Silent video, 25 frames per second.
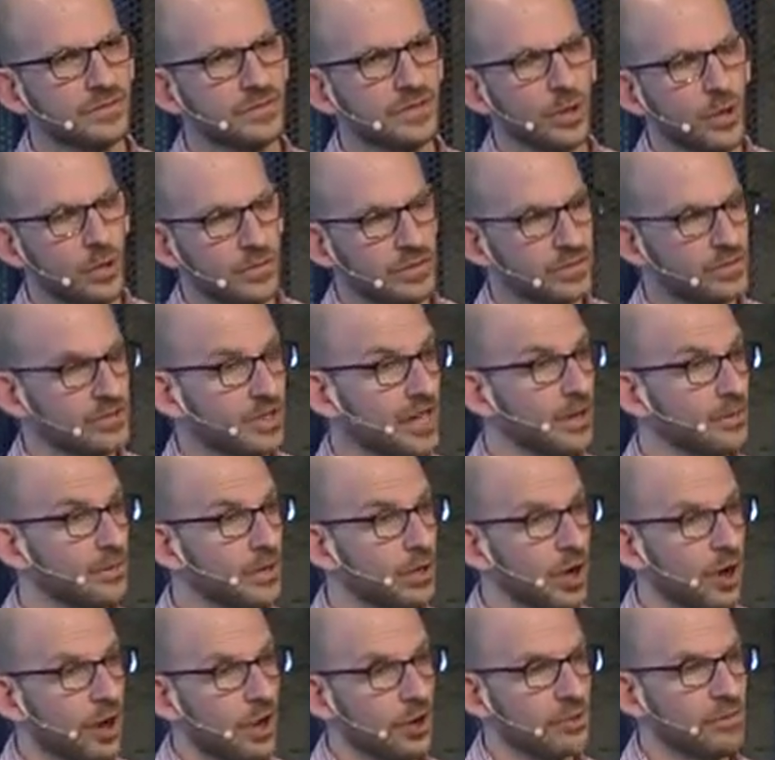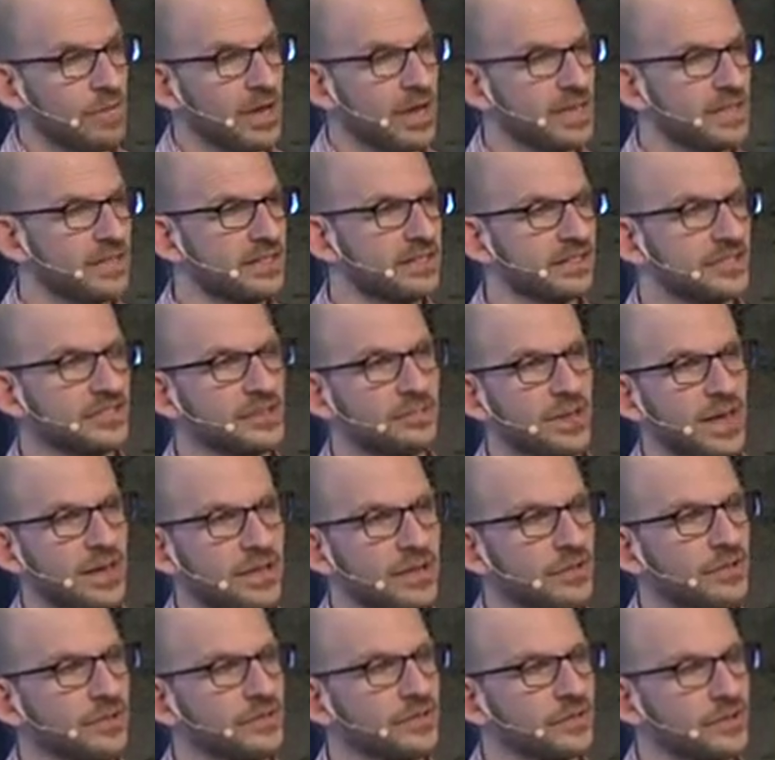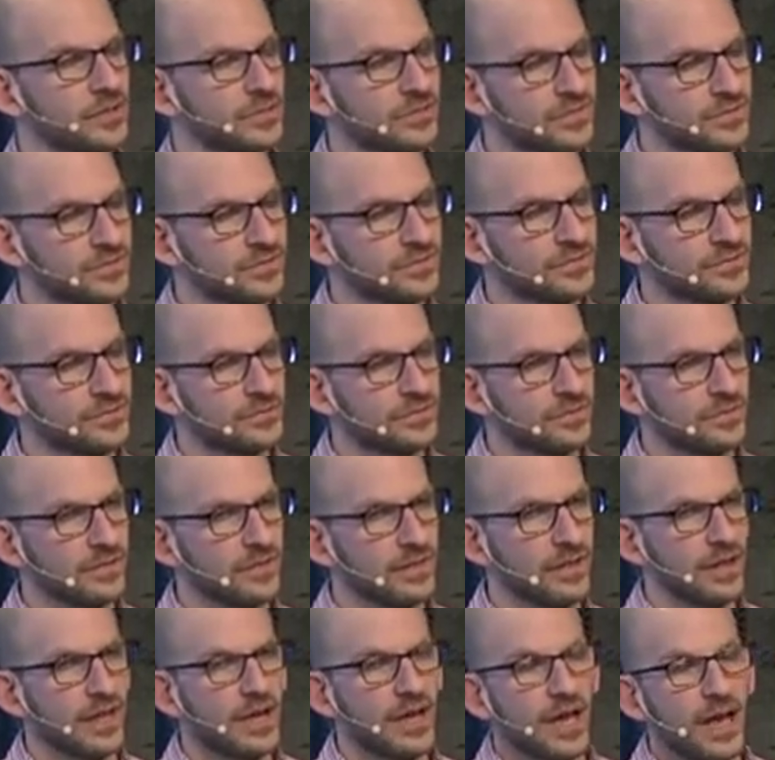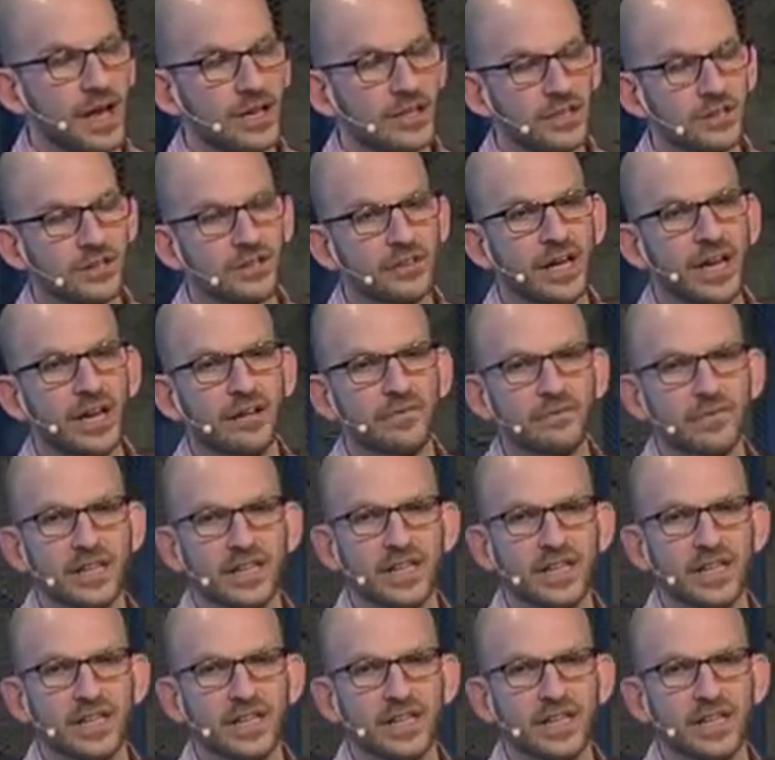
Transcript: over time and automated and expanded the service. A year and a half